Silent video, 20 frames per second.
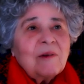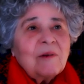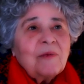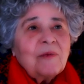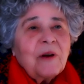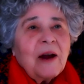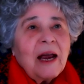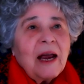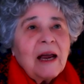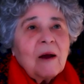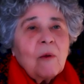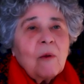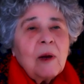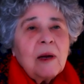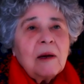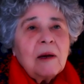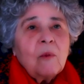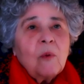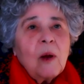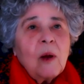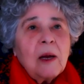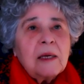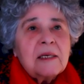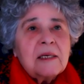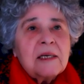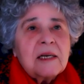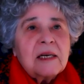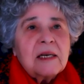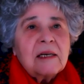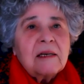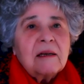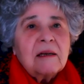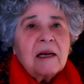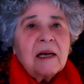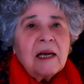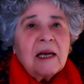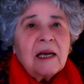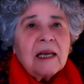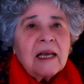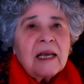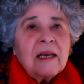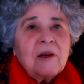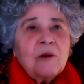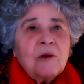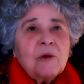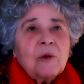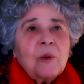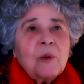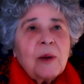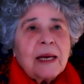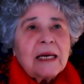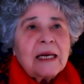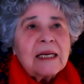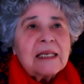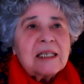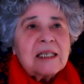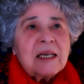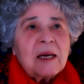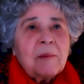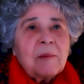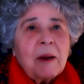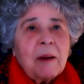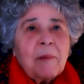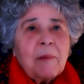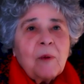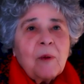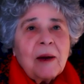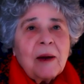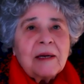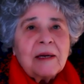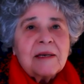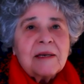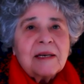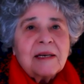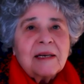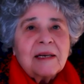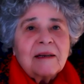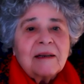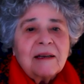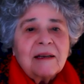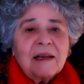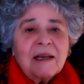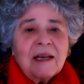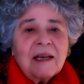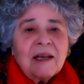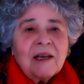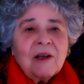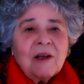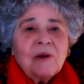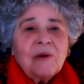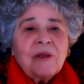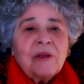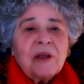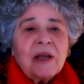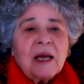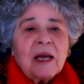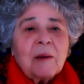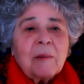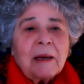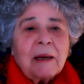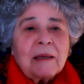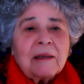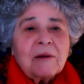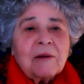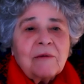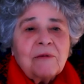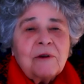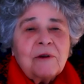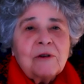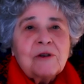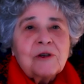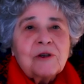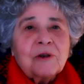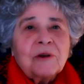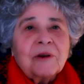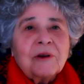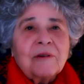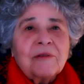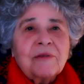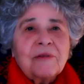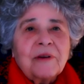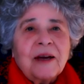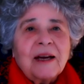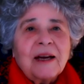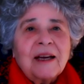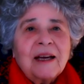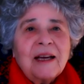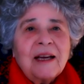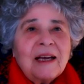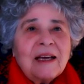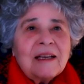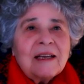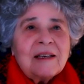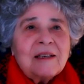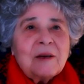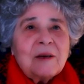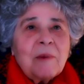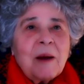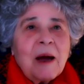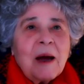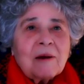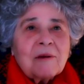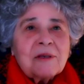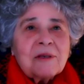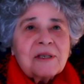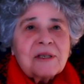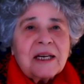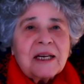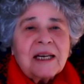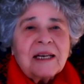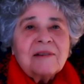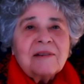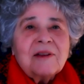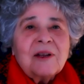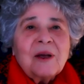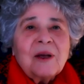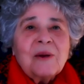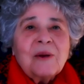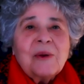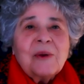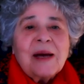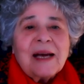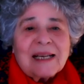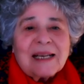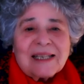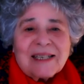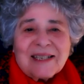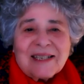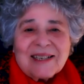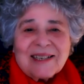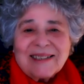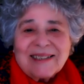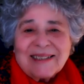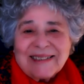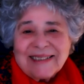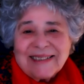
Frank, what can you quickly sum up what you think about the future of democracy in the U.S.?